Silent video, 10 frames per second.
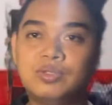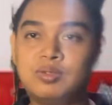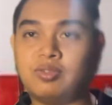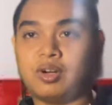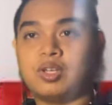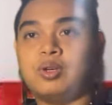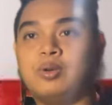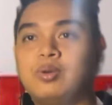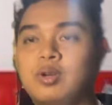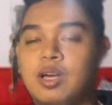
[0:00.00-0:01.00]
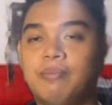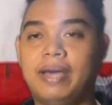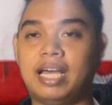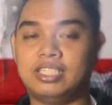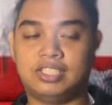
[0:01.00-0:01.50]
for you, KA
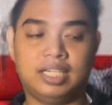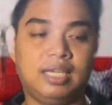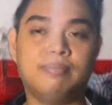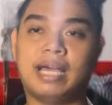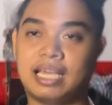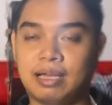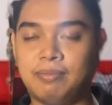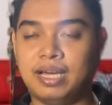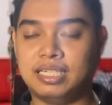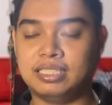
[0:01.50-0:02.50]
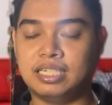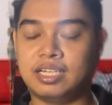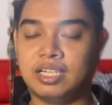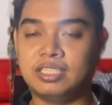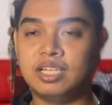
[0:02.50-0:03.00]
BHESSY, KA BHESSY,
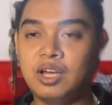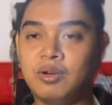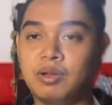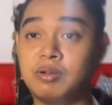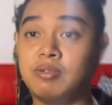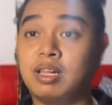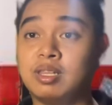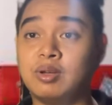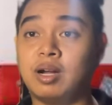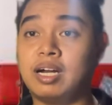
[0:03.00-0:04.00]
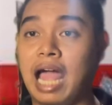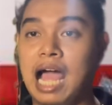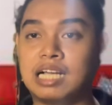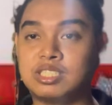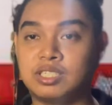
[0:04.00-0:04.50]
because we will do a
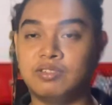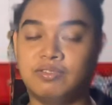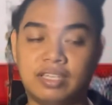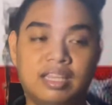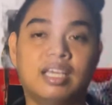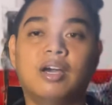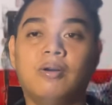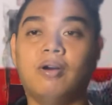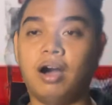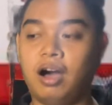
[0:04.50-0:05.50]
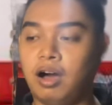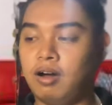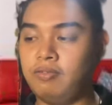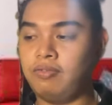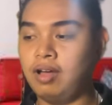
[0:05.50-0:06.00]
reaction video
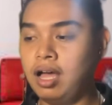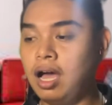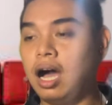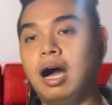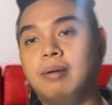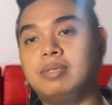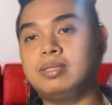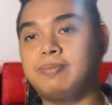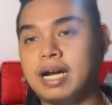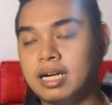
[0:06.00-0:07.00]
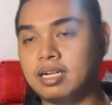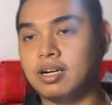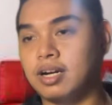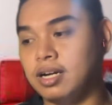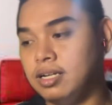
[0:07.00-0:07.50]
of
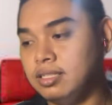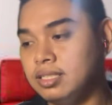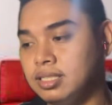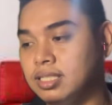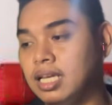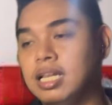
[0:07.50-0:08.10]
SPARKGIRLS. They